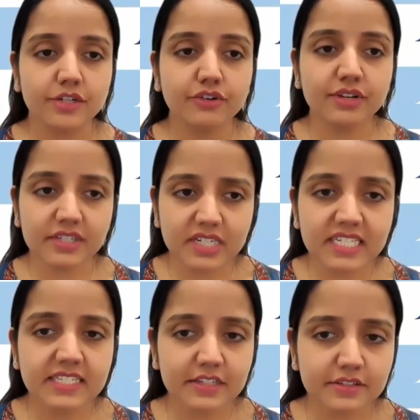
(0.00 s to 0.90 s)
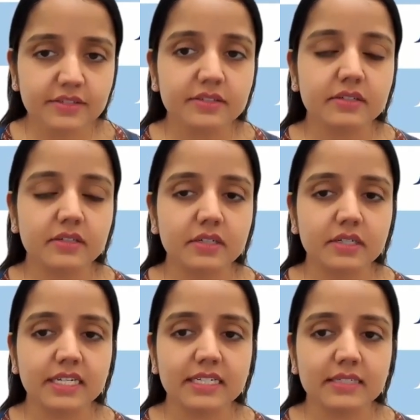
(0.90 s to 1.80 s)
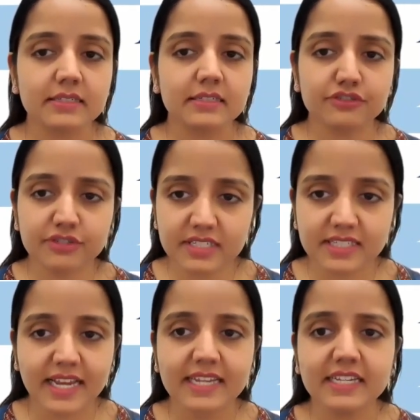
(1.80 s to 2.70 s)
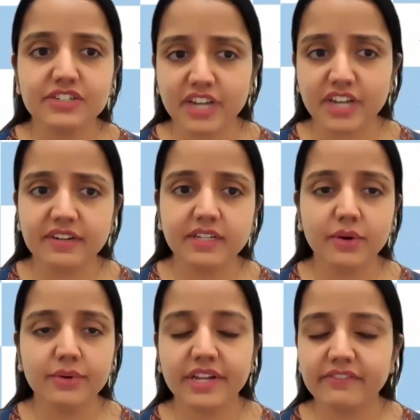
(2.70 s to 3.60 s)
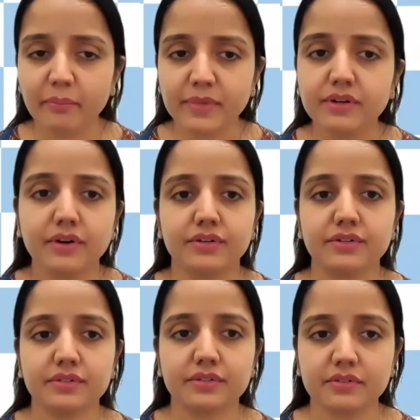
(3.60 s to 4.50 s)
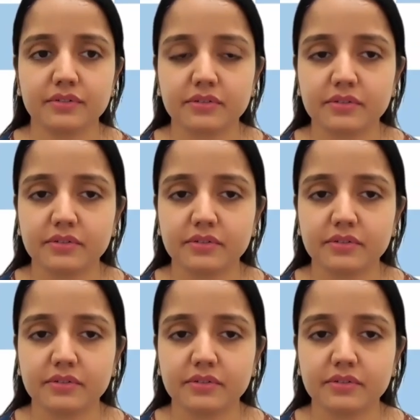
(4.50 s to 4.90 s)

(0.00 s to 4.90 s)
during early stages in design and driving down development costs?